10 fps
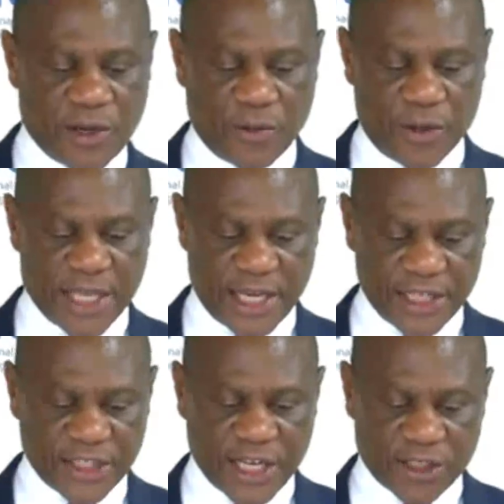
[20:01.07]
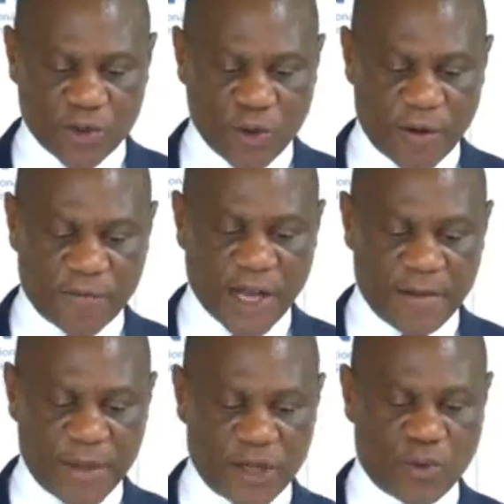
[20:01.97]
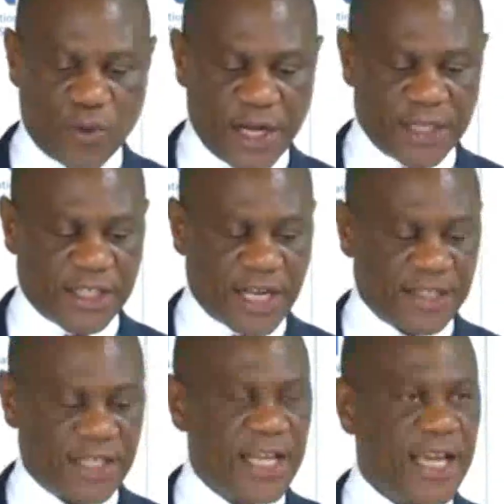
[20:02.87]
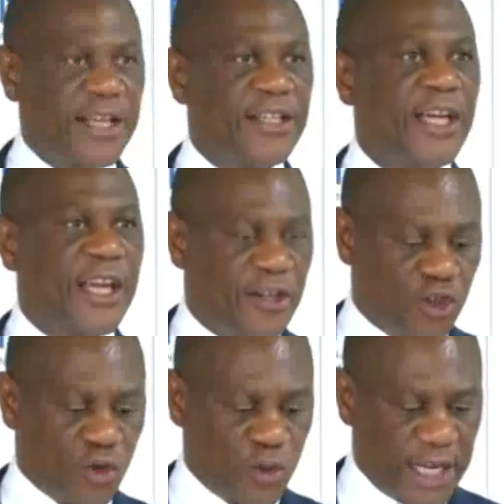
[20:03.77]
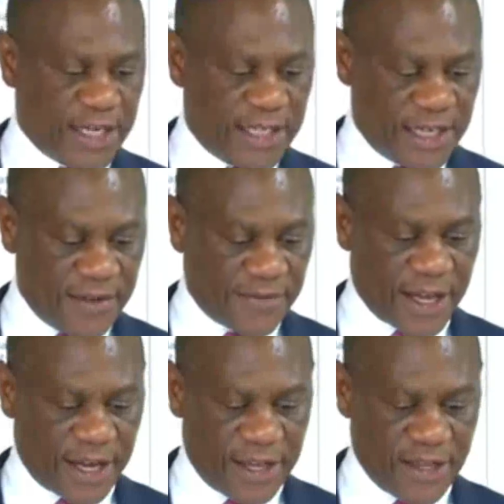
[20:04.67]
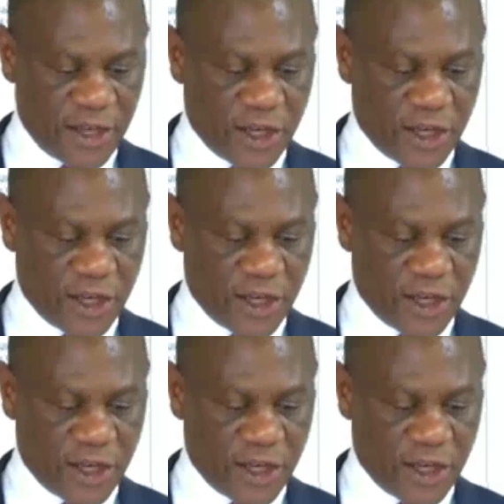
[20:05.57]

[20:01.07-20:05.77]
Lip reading: with the National School of Government will translate into the delivery